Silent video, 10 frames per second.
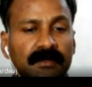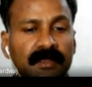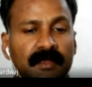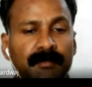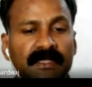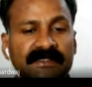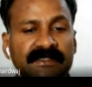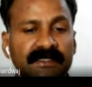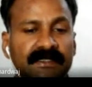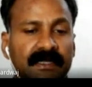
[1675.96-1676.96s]
a
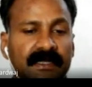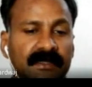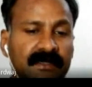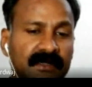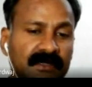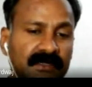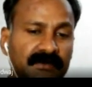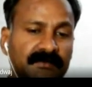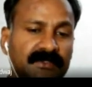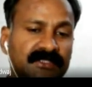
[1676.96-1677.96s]
pulsating direct
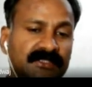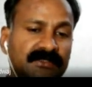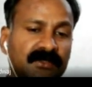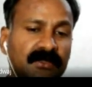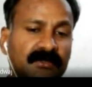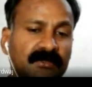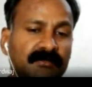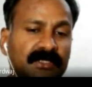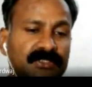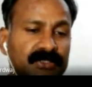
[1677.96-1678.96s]
current which is not
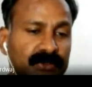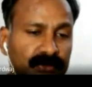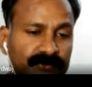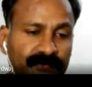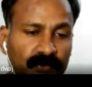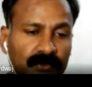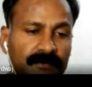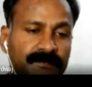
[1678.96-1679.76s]
much useful,